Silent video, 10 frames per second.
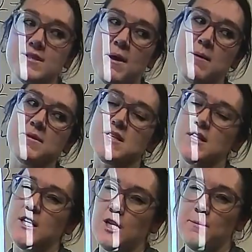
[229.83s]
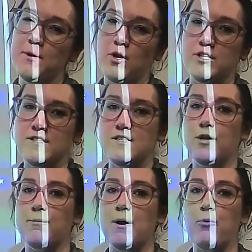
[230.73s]
map is a little bit hard to see
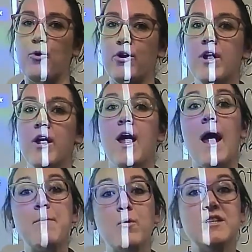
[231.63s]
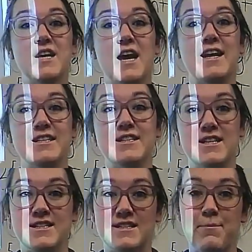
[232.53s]
on my board. I'm going to add it to the
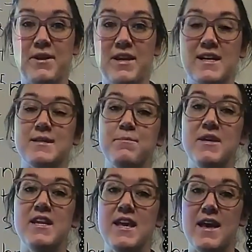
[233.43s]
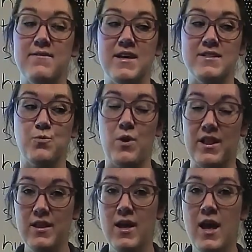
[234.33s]
assignment as a PDF as
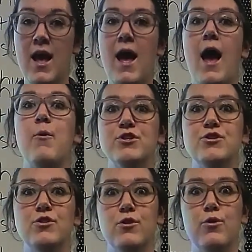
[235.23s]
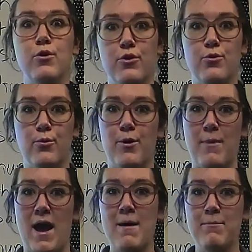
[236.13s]
well. I want you to look through our
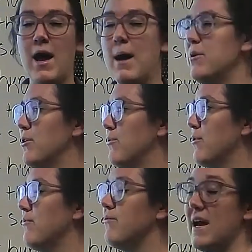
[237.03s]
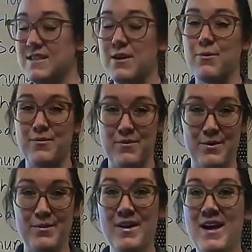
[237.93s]
map. I'm going to, as I
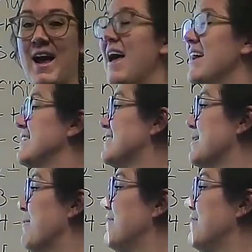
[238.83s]
review, some of